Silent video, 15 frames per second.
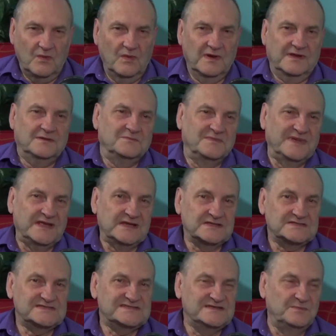what it
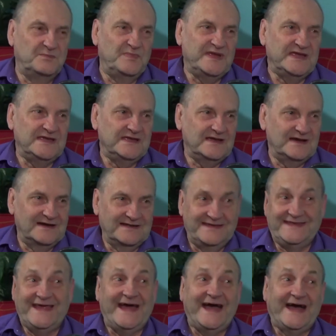means to be a
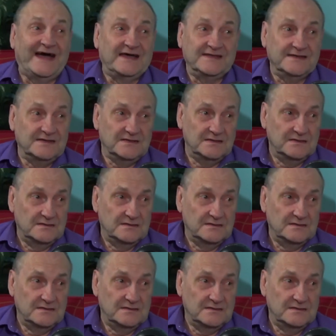dad.